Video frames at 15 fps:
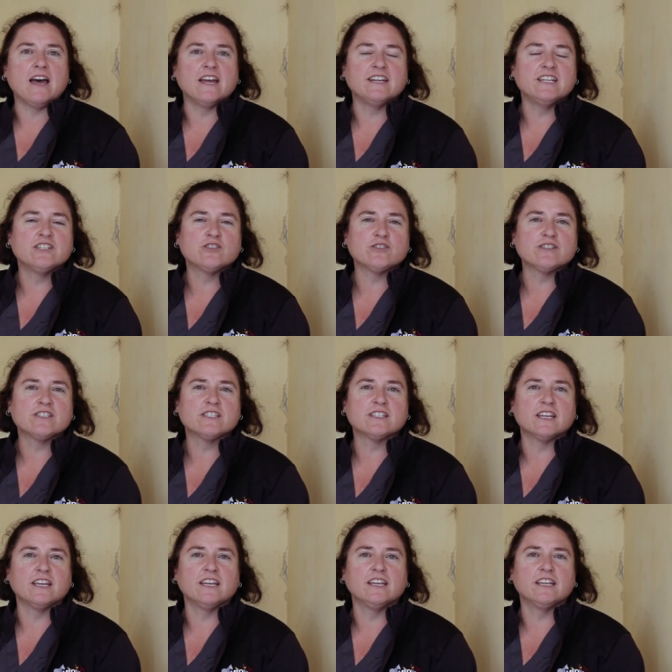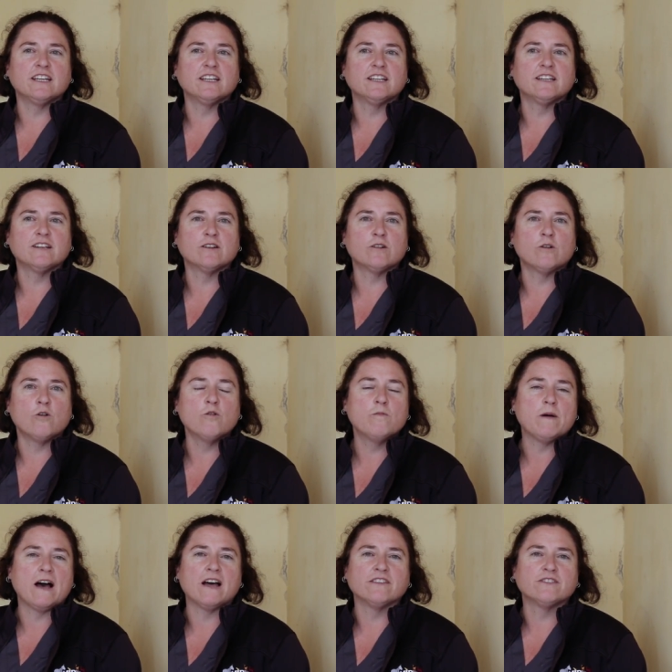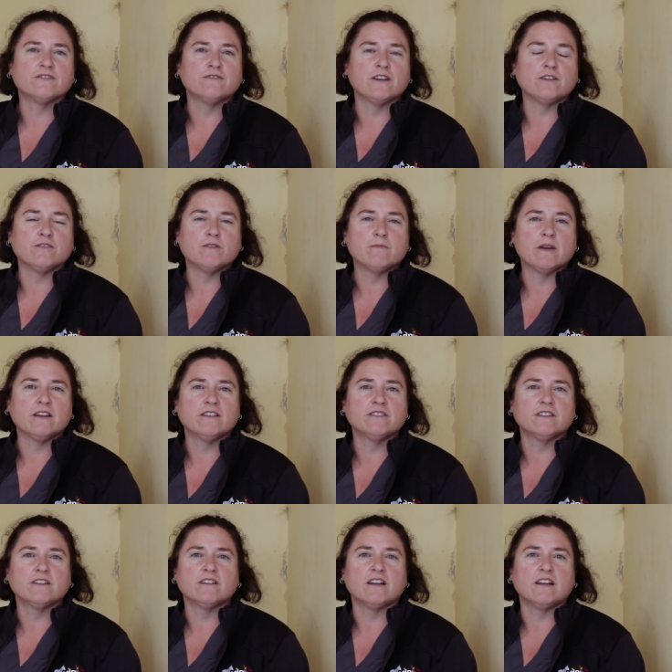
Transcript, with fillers: an interest in all parts of veterinary medicine.